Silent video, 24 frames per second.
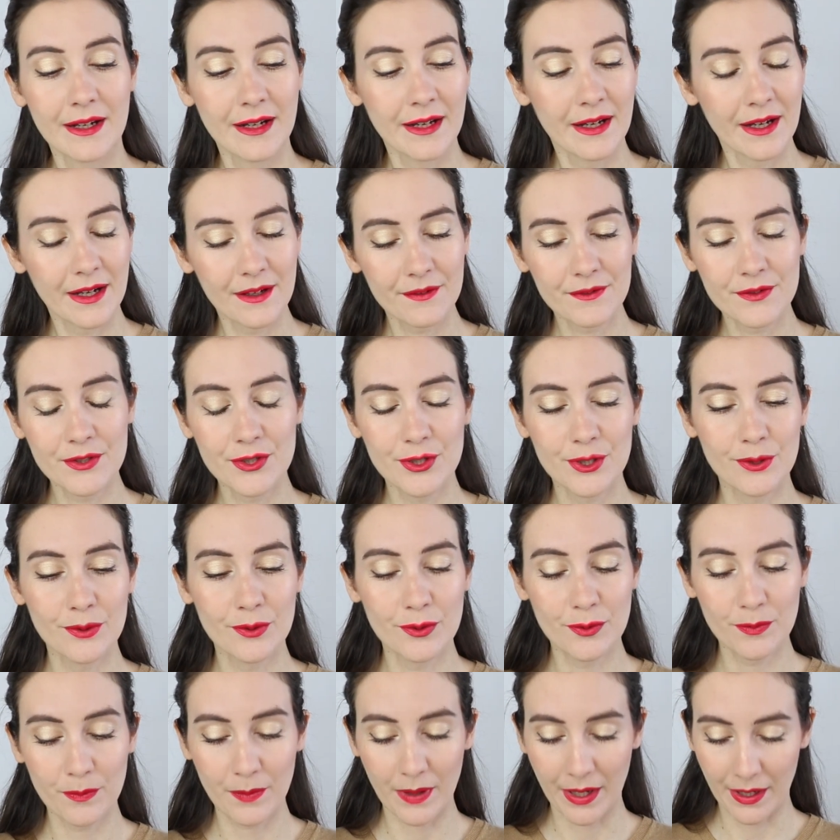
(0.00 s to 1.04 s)
I have
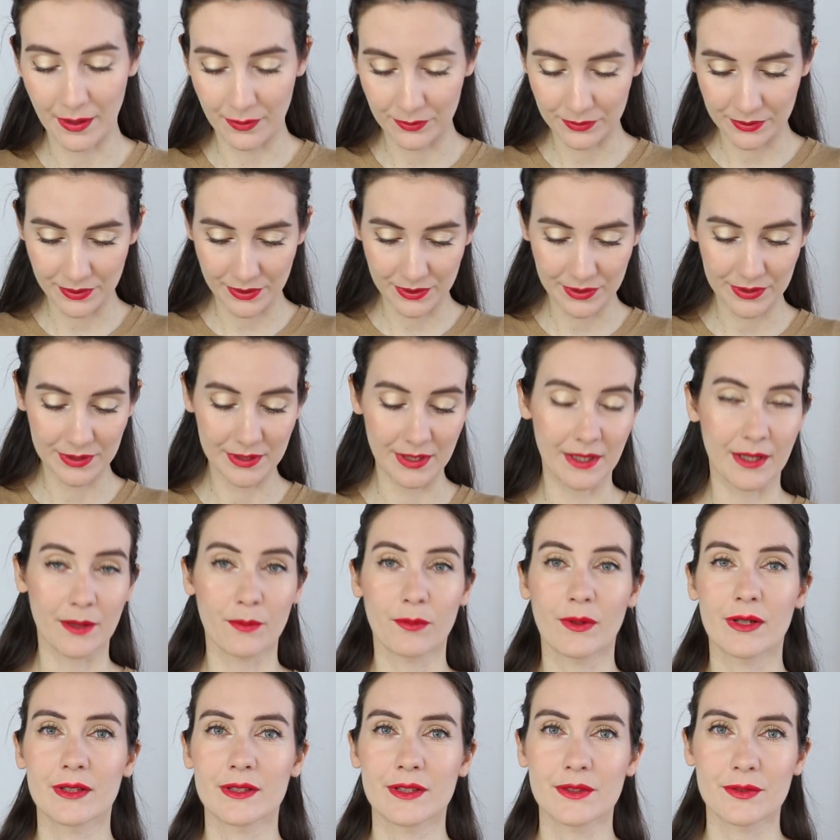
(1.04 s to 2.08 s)
two powders that I
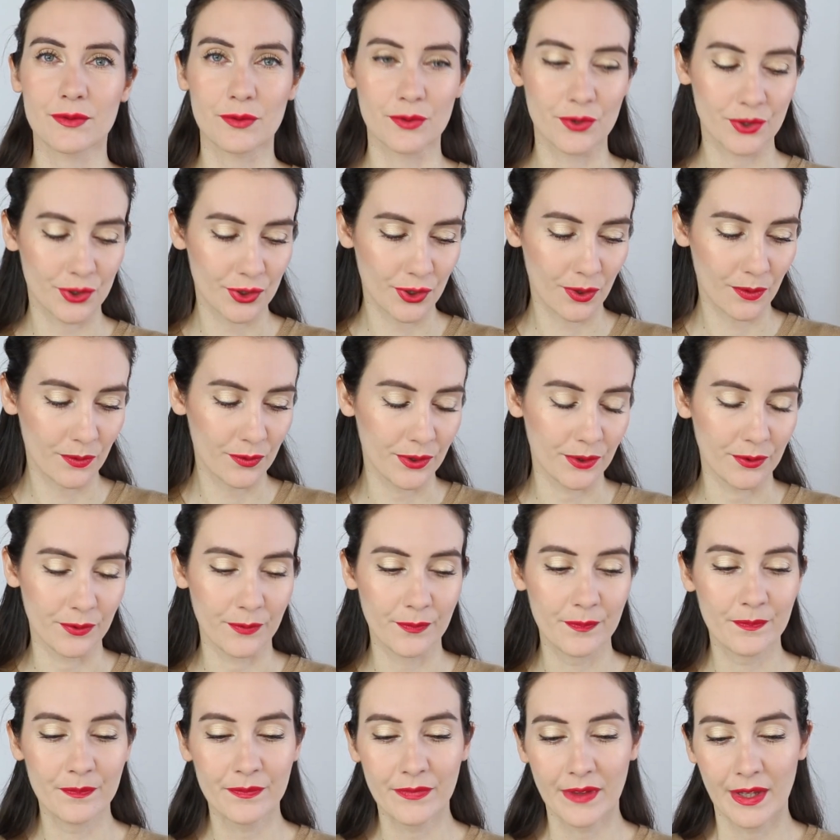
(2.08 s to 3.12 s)
wanted to show
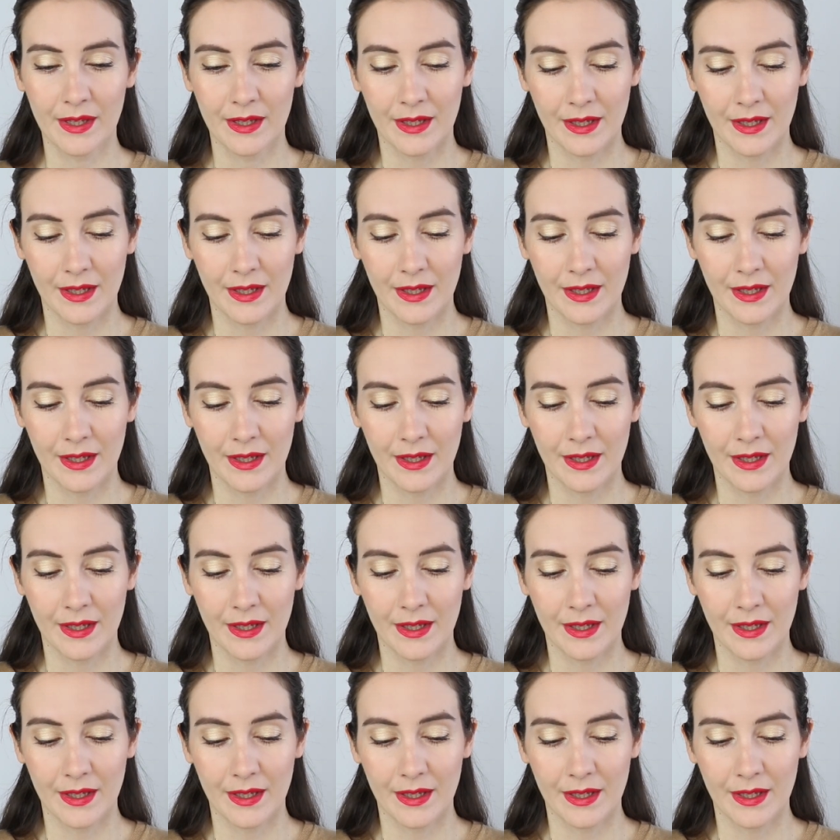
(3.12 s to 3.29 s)
you.